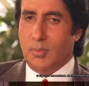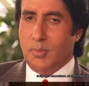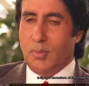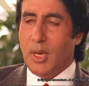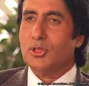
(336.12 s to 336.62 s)

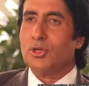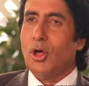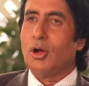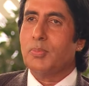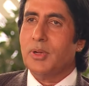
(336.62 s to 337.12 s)

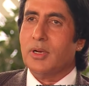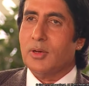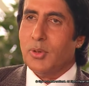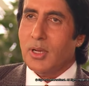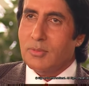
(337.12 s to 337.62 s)
month-long period
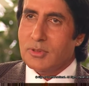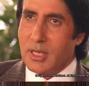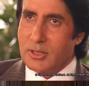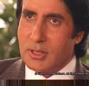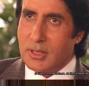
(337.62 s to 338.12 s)
when I was
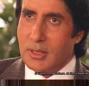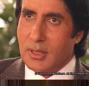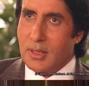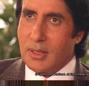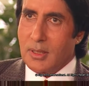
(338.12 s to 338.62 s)
actually
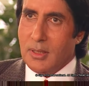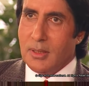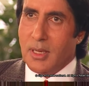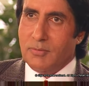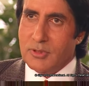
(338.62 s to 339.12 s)

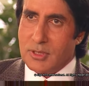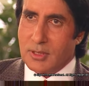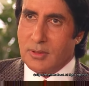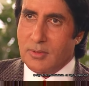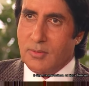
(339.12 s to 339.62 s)

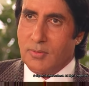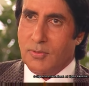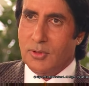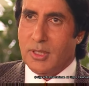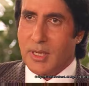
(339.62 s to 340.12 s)
canvassing for the